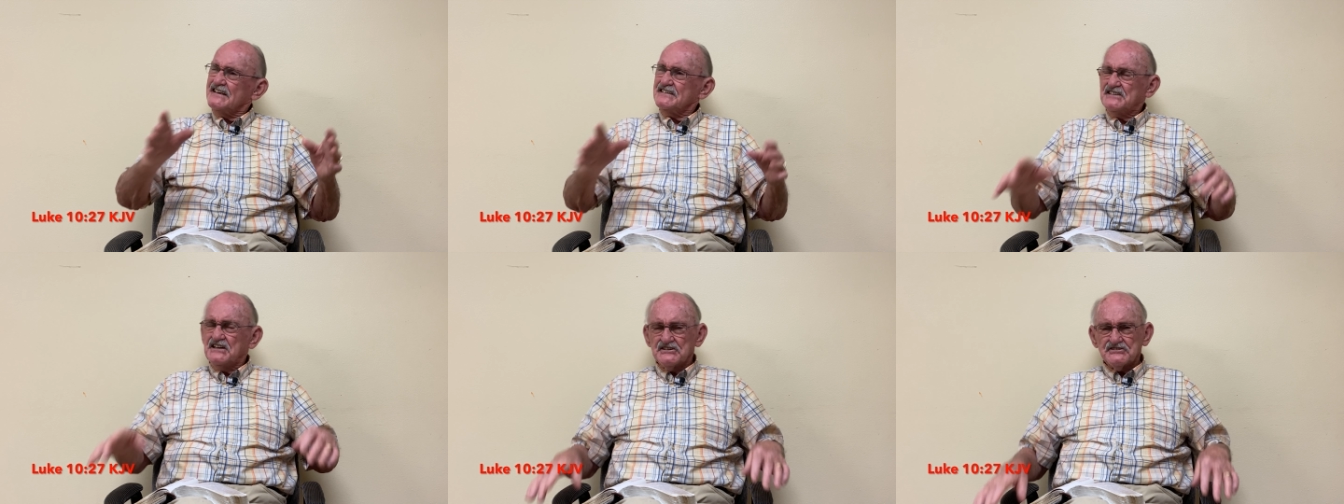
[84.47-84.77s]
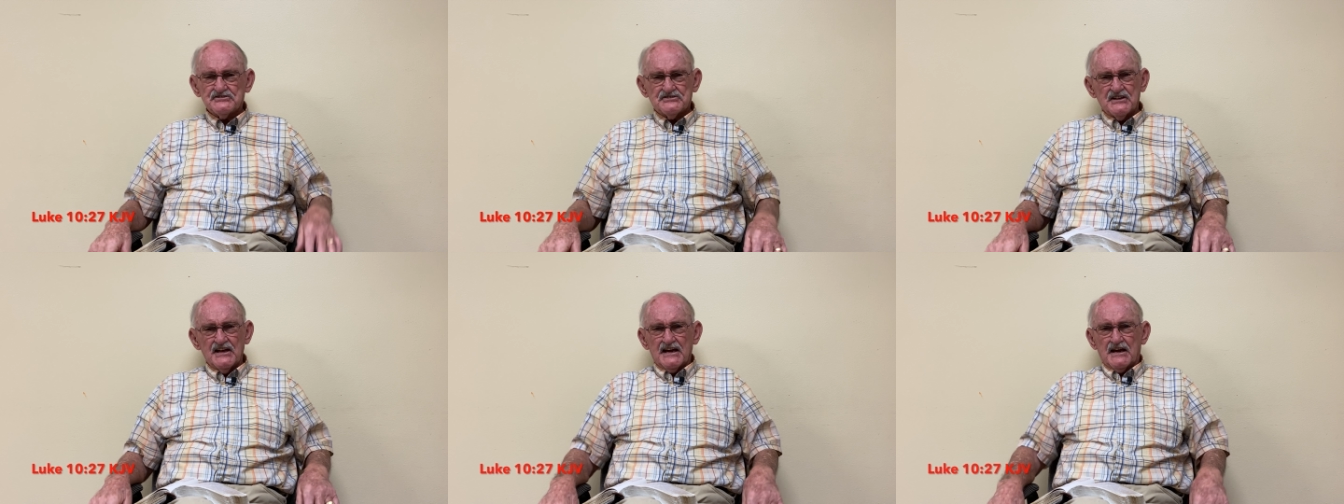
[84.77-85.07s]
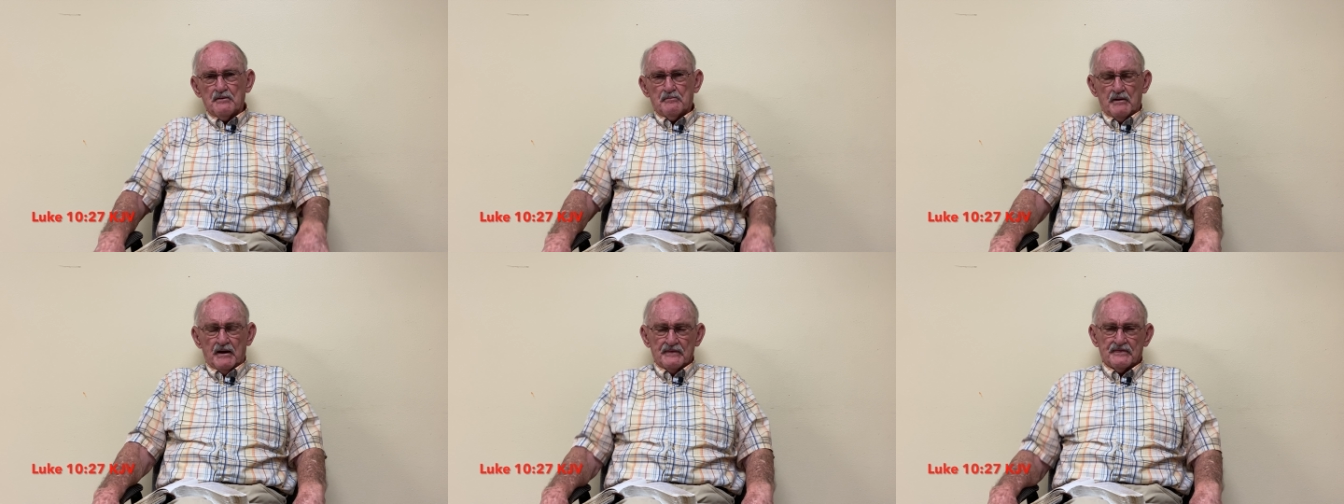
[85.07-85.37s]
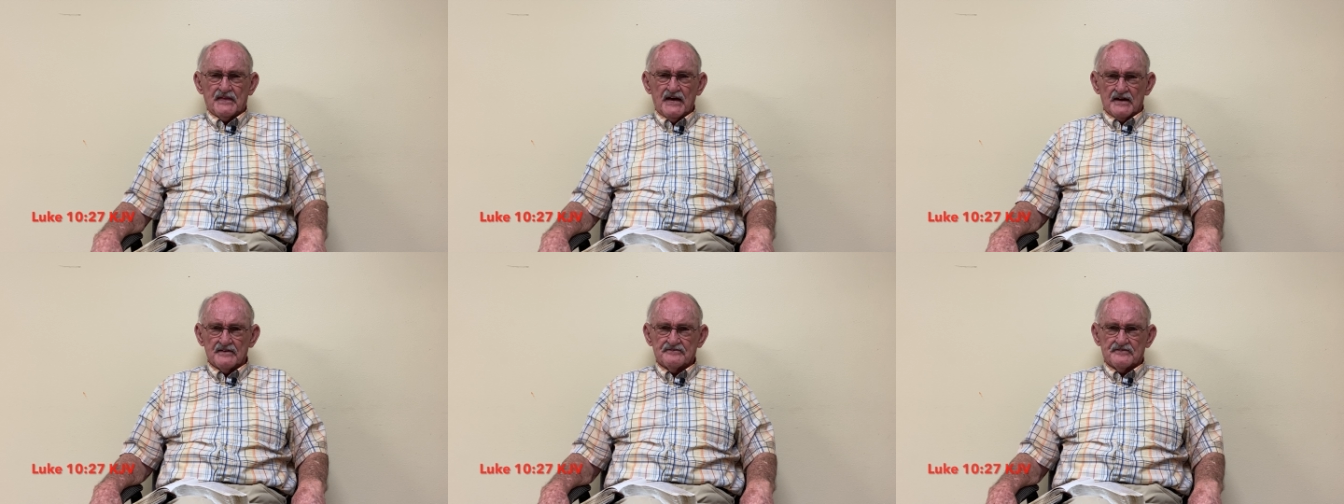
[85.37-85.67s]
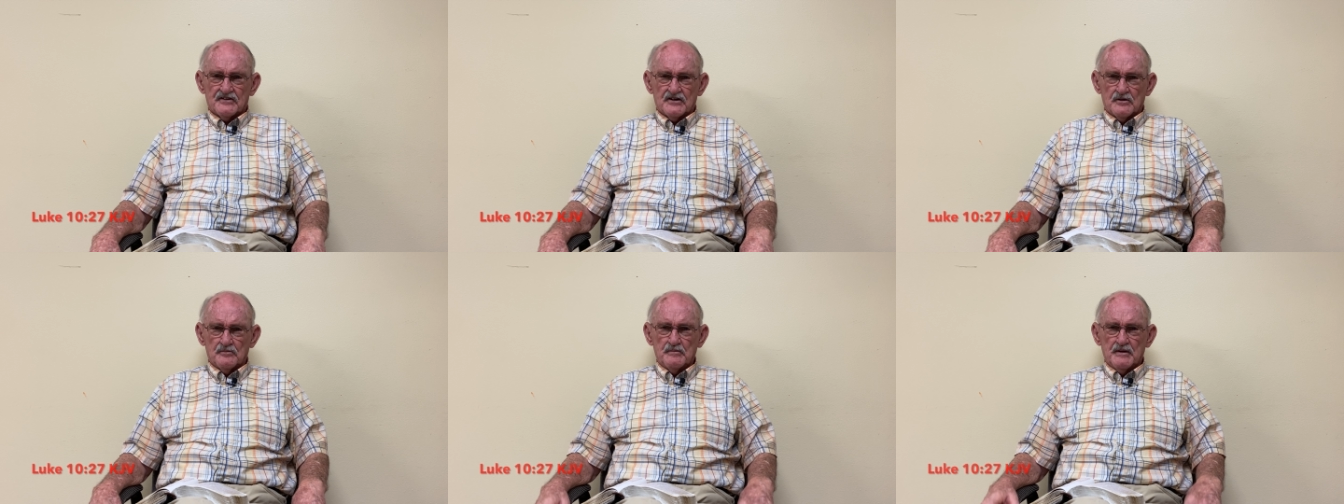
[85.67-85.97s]
Just think about that
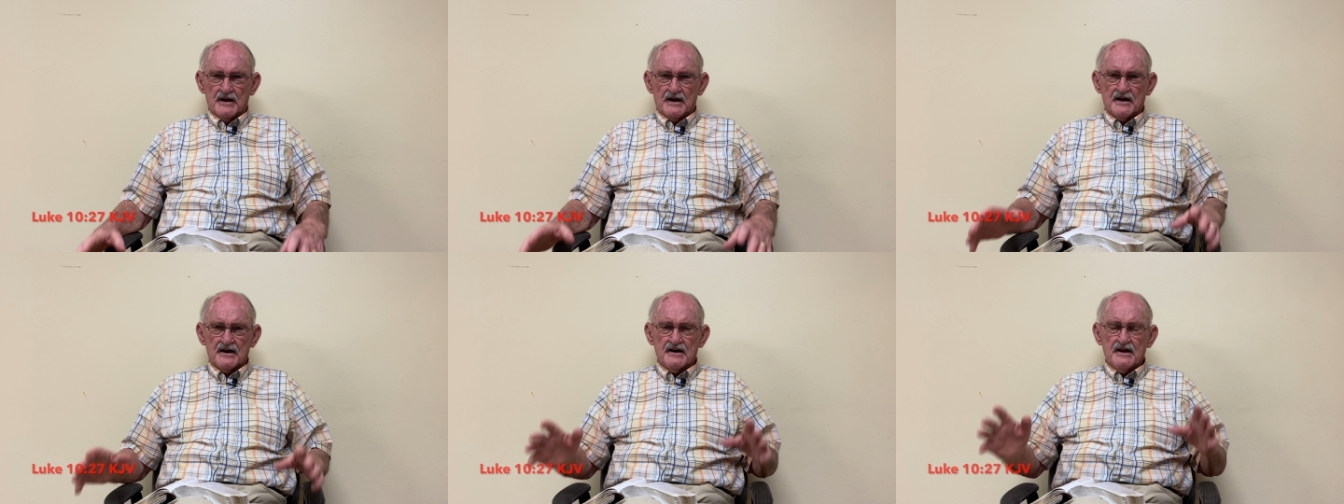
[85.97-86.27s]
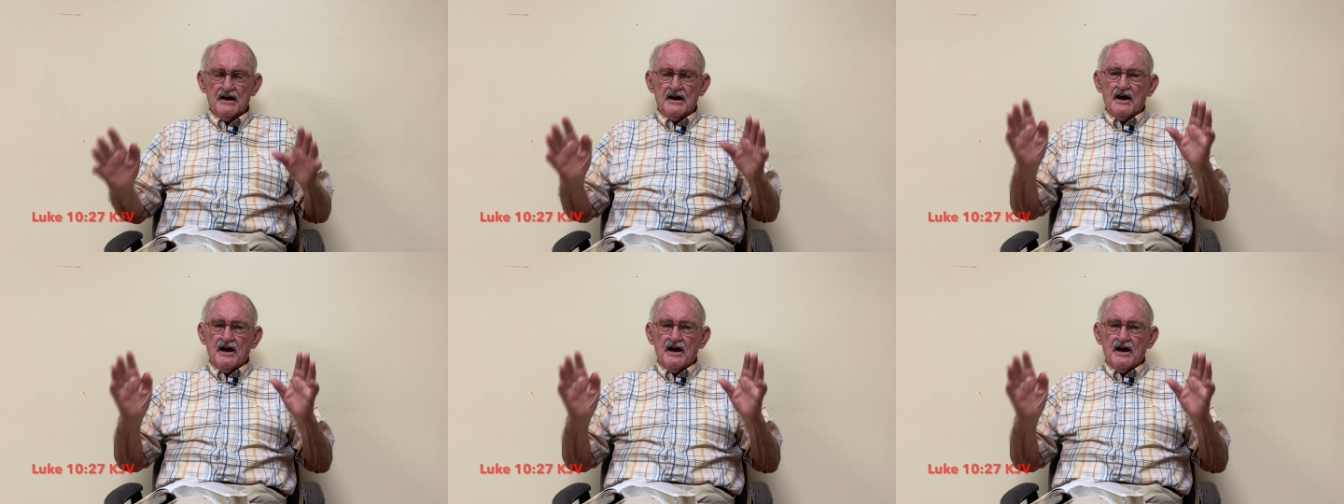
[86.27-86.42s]
for a minute.